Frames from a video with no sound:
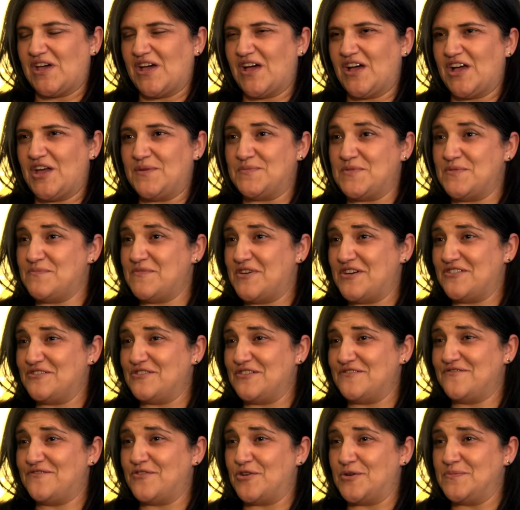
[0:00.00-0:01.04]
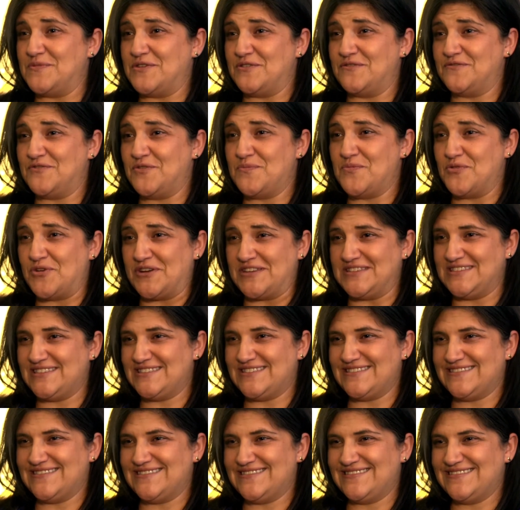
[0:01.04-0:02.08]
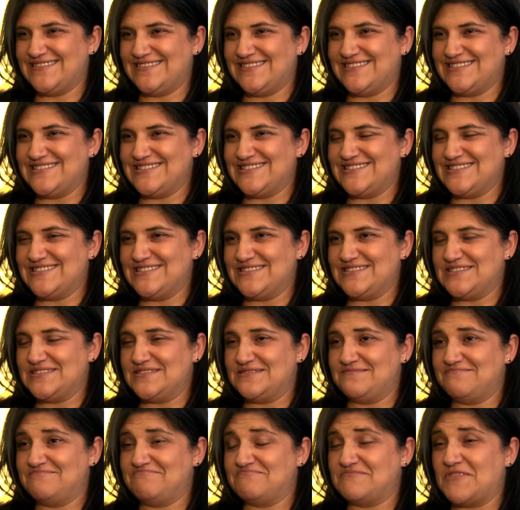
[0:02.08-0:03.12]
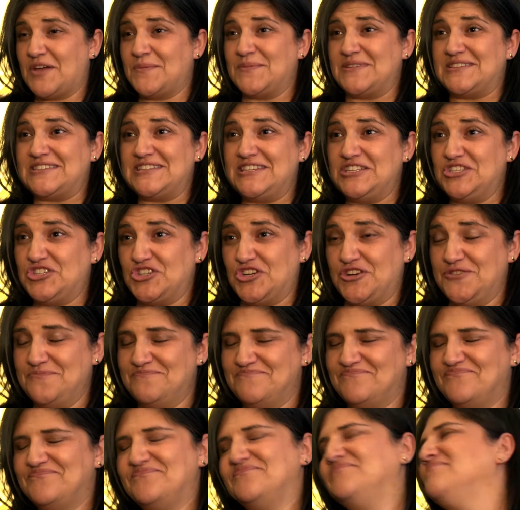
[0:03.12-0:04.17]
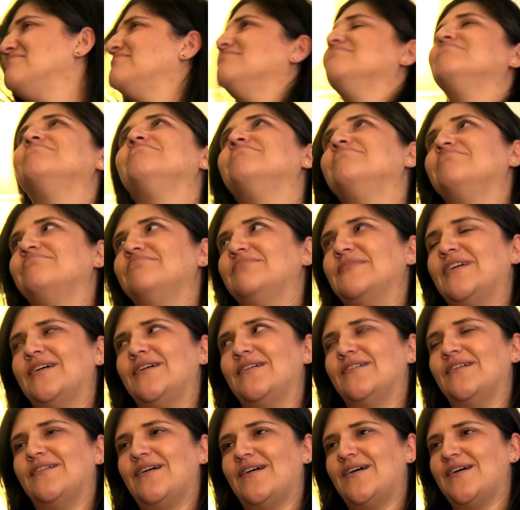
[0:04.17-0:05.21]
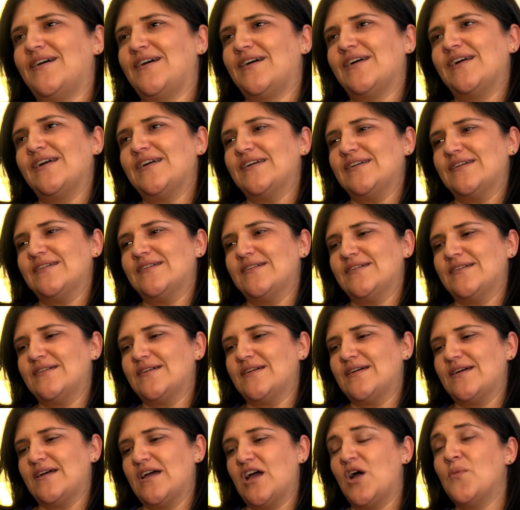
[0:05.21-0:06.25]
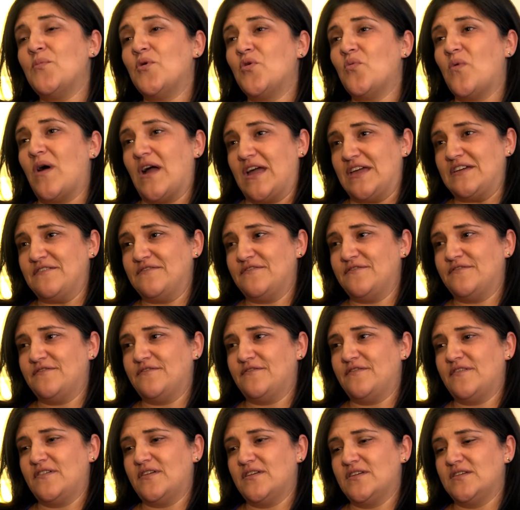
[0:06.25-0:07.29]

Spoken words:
I'm a mother of 4 beautiful boys. I'm a teacher. I am a wife.